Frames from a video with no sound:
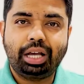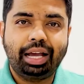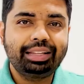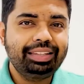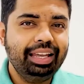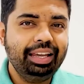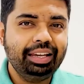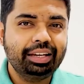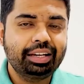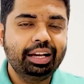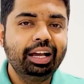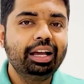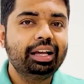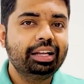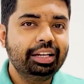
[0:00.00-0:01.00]
I think
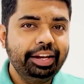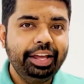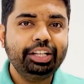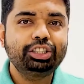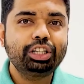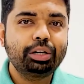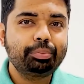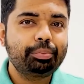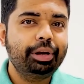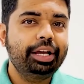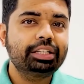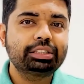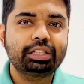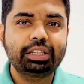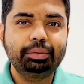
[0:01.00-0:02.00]
nature
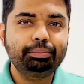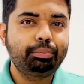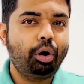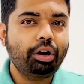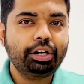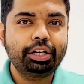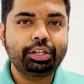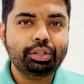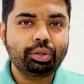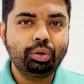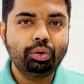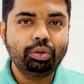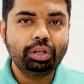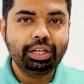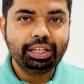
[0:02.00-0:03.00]
plays an important
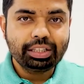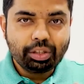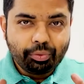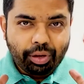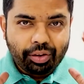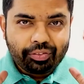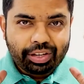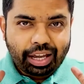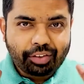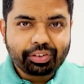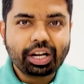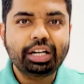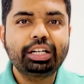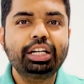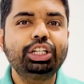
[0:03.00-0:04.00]
role in the way we have
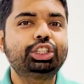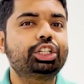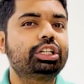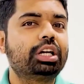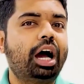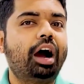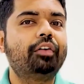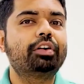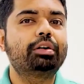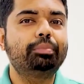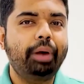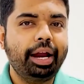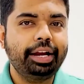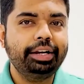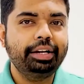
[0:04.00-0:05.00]
conditioned our
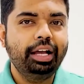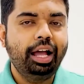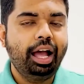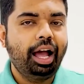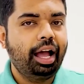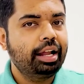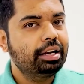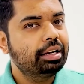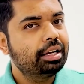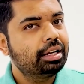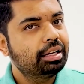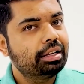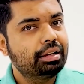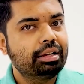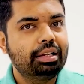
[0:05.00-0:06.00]
mind. And
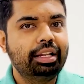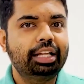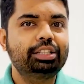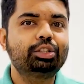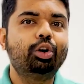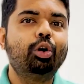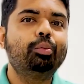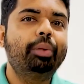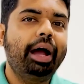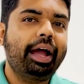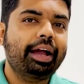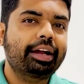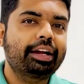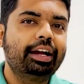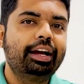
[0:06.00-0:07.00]
let's go
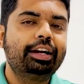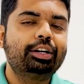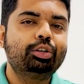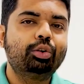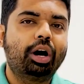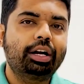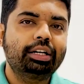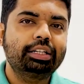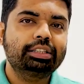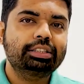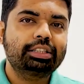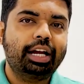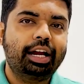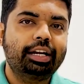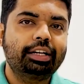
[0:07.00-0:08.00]
back to
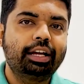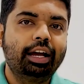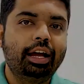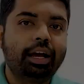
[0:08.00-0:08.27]
understand